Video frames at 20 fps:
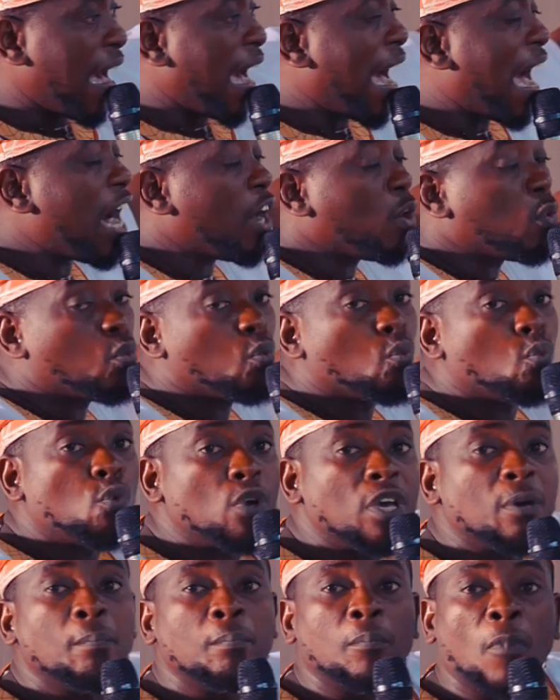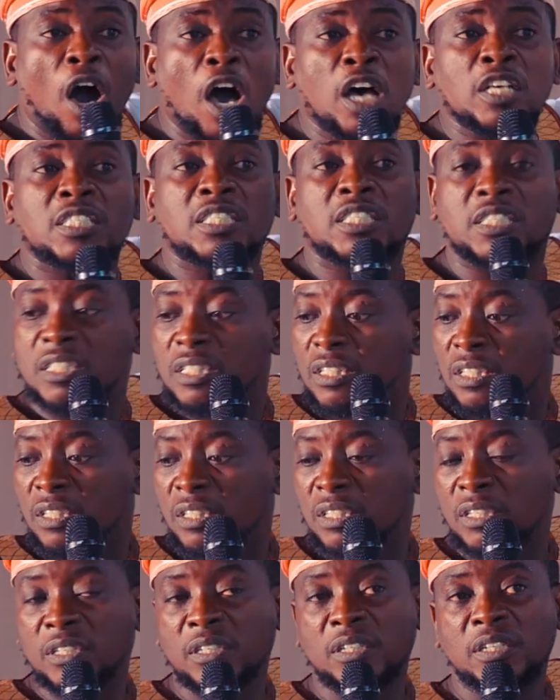And we must
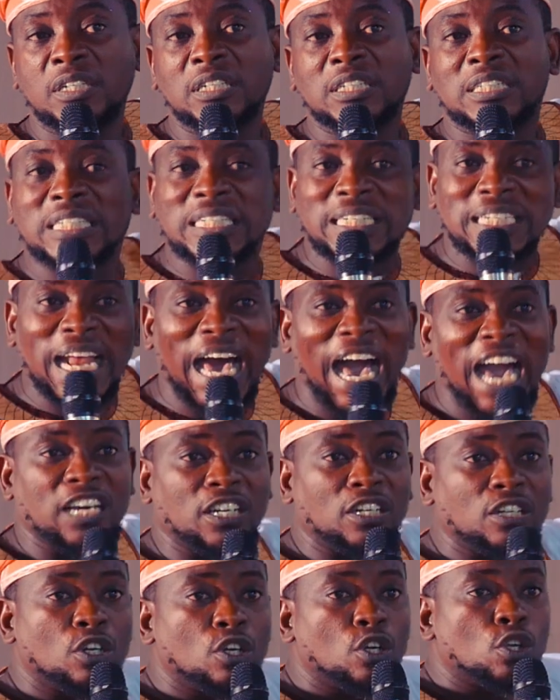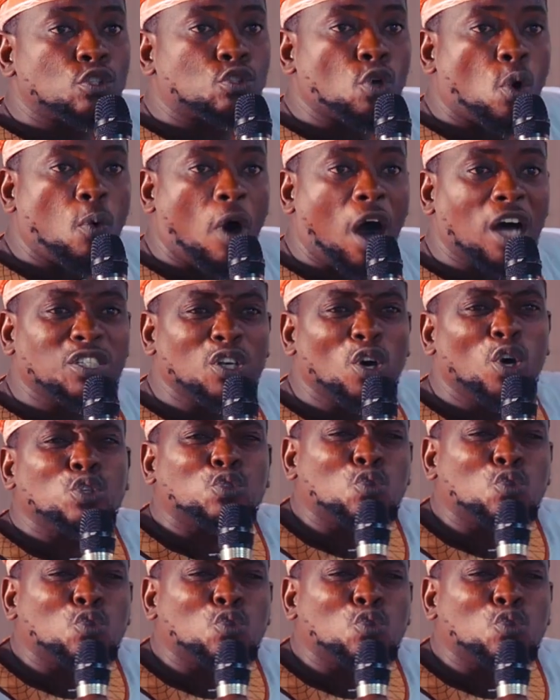try to what?